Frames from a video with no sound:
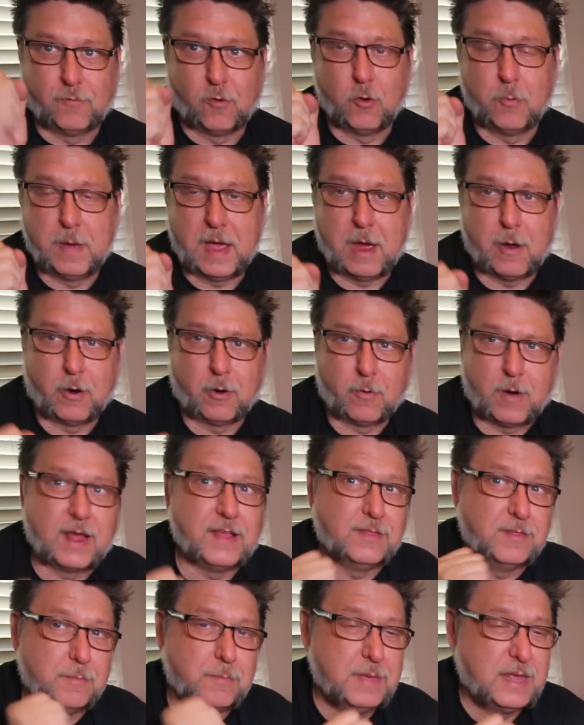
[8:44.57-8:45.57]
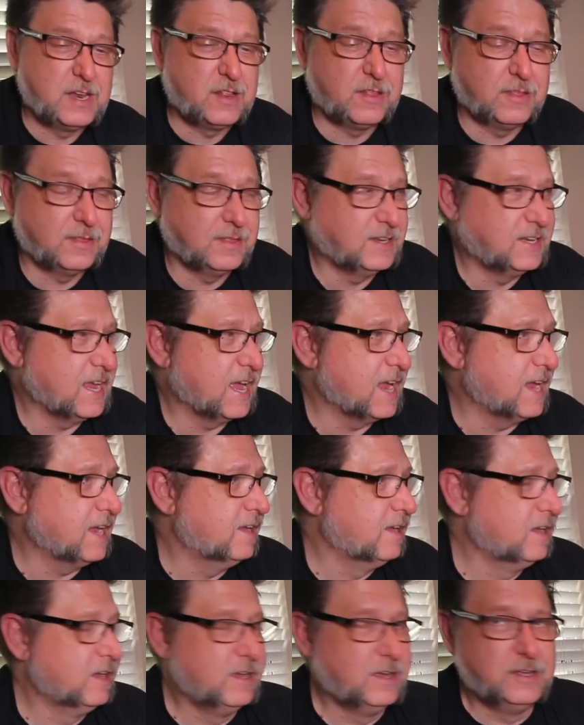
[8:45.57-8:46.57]
full power right in the middle of the day,
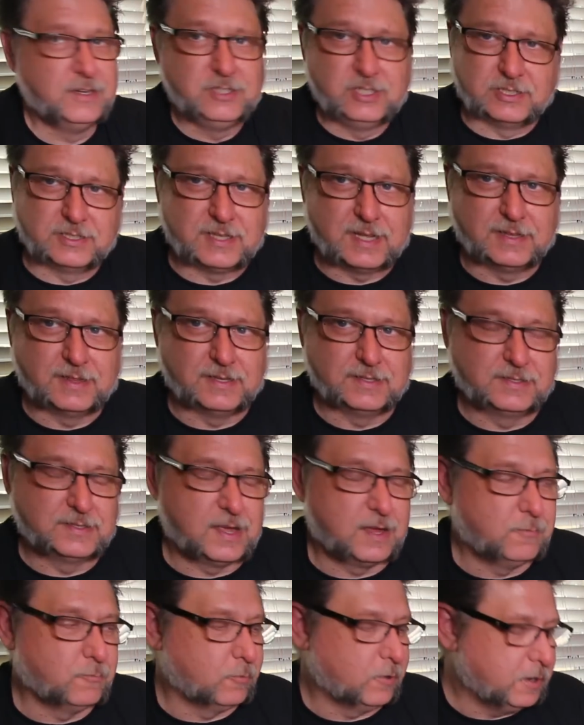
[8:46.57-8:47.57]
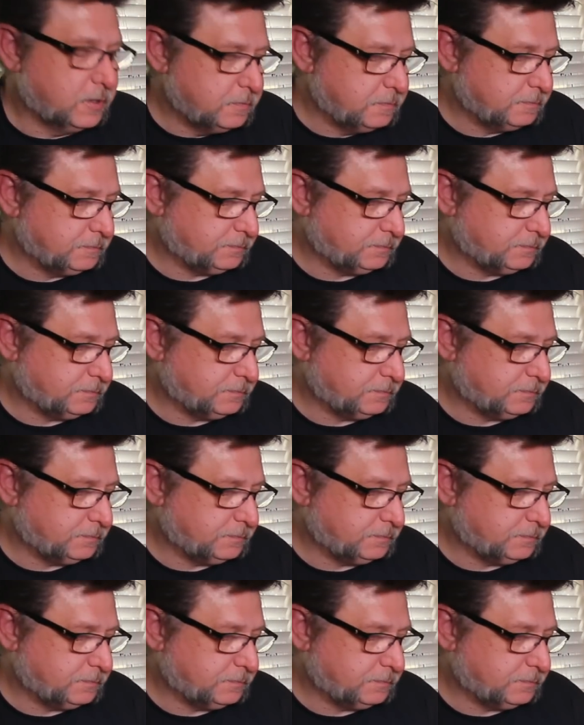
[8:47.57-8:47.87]
just like the sun would.